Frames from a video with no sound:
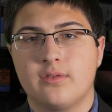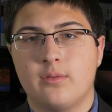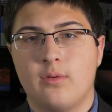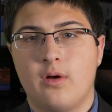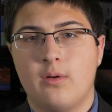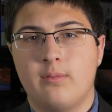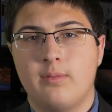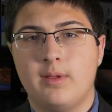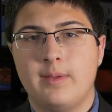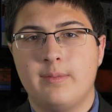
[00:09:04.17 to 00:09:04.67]
the
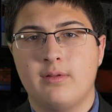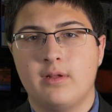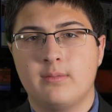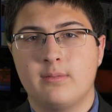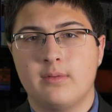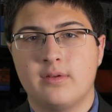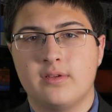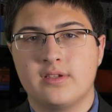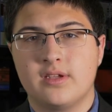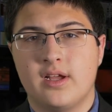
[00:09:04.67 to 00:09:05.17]
wall, people on
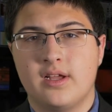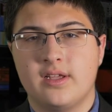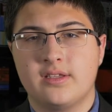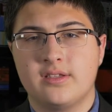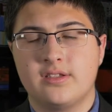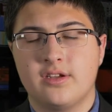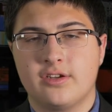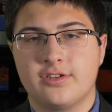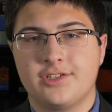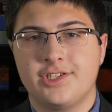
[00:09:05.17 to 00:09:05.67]
both
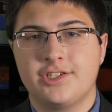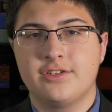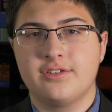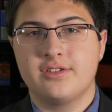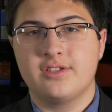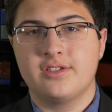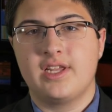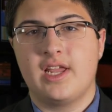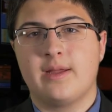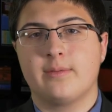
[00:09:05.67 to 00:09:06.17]
sides took
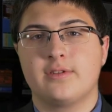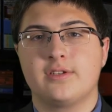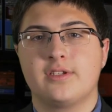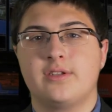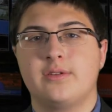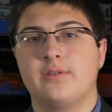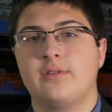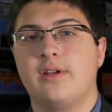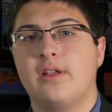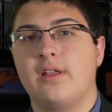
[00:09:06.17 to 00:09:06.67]
chisels and hammers
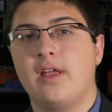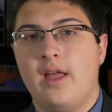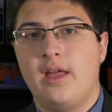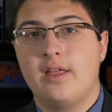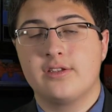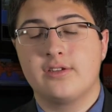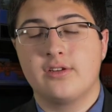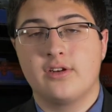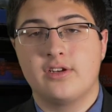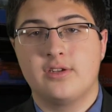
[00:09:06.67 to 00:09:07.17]
to it
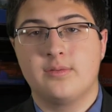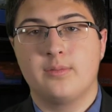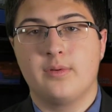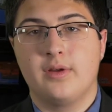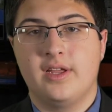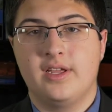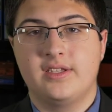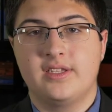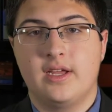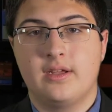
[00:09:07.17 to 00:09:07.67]
and started to
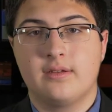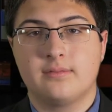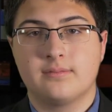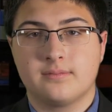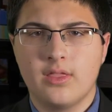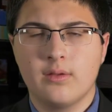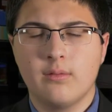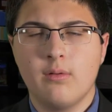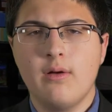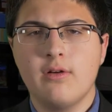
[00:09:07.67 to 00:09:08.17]
break it down.
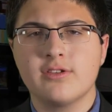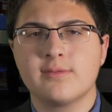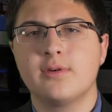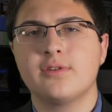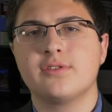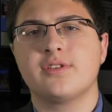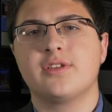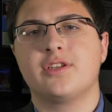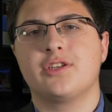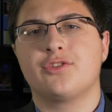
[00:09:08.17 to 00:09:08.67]
The wall was
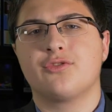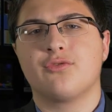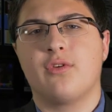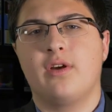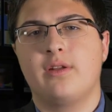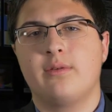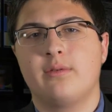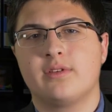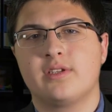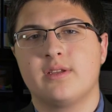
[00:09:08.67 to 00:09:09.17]
mostly
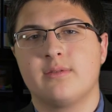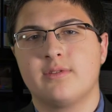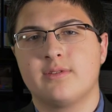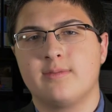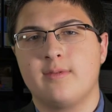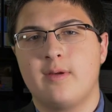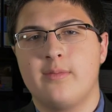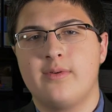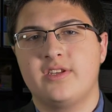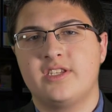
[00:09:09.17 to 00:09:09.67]
destroyed, with some
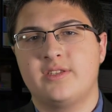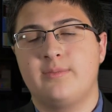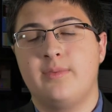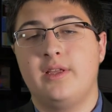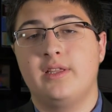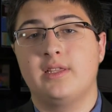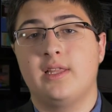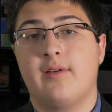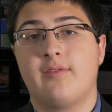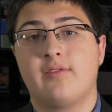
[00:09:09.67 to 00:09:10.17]
small pieces
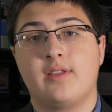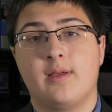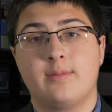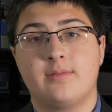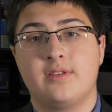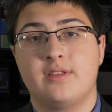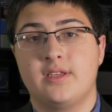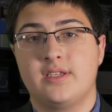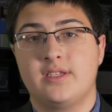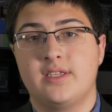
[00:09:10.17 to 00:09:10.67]
being left up
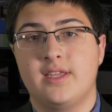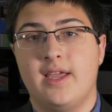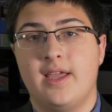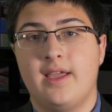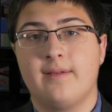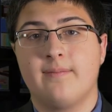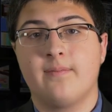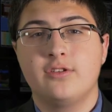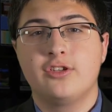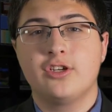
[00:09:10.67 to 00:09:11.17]
to this
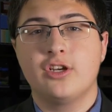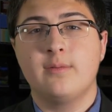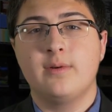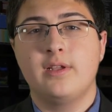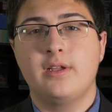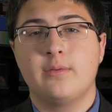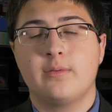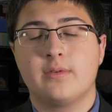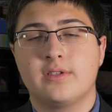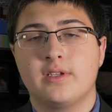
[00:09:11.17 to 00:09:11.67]
day.
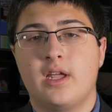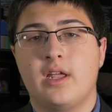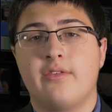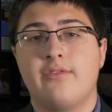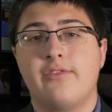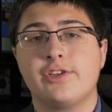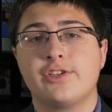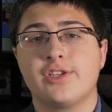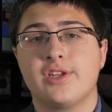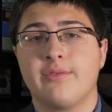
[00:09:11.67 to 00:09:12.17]
Germany was not
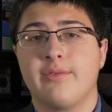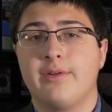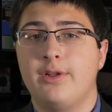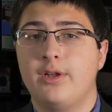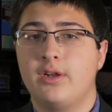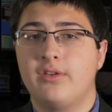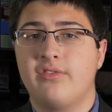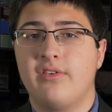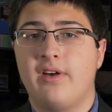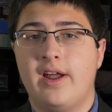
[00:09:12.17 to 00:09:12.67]
officially
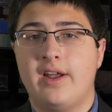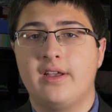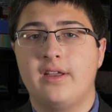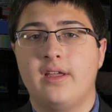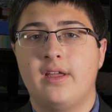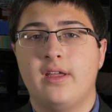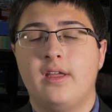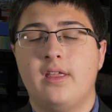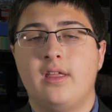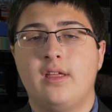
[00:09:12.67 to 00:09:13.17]
reunified
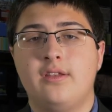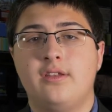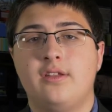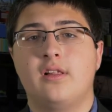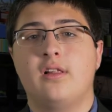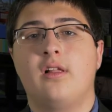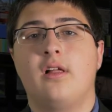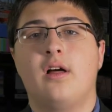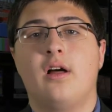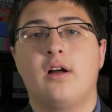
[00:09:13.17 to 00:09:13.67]

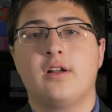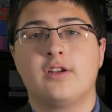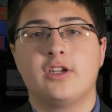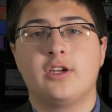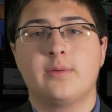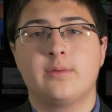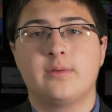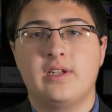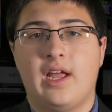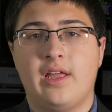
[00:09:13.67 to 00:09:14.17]
until
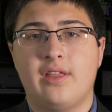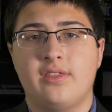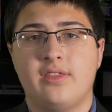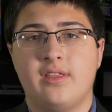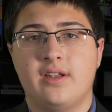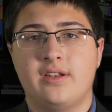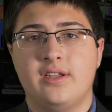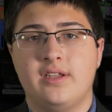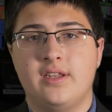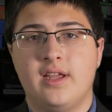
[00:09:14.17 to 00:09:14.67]
October 9,
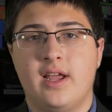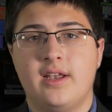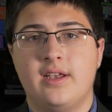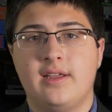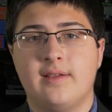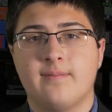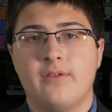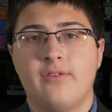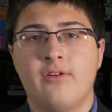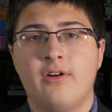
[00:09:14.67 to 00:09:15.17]

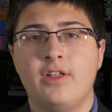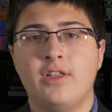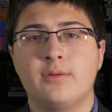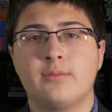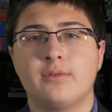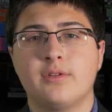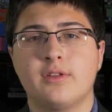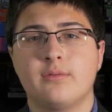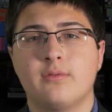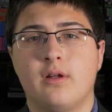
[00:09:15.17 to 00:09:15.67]
1990. The fall of
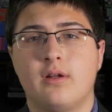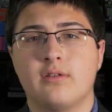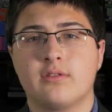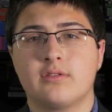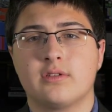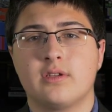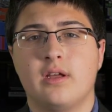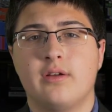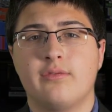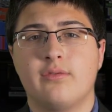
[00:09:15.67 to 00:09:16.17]
the Berlin Wall
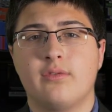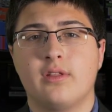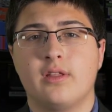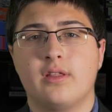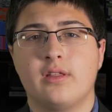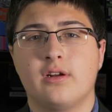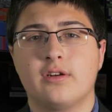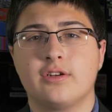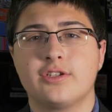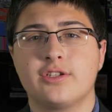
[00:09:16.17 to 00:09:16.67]
resolved one of the
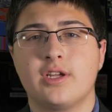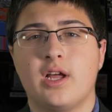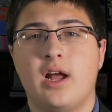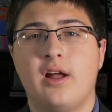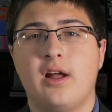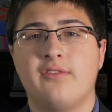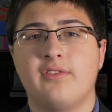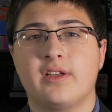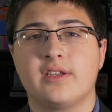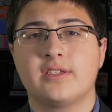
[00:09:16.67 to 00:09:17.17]
largest
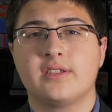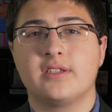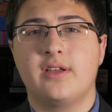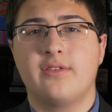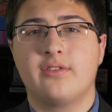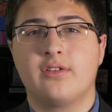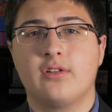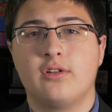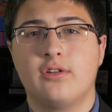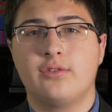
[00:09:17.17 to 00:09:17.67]
conflicts
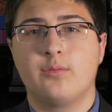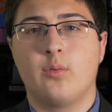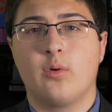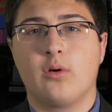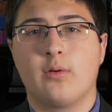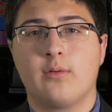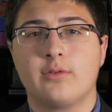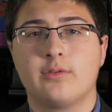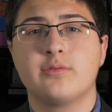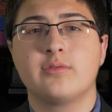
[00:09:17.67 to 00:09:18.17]
of the Cold
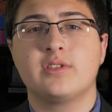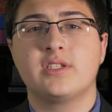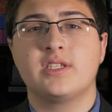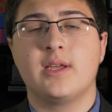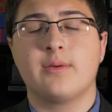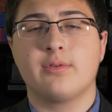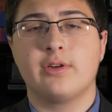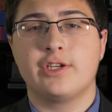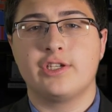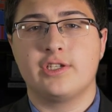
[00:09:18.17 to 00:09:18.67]
War, which was the
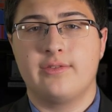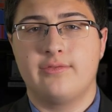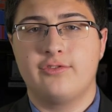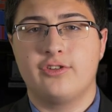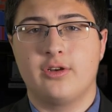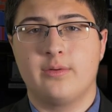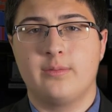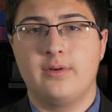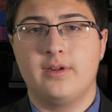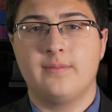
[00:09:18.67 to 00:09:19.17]
separation of
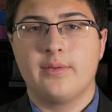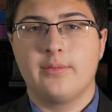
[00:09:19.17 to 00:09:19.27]
Germany.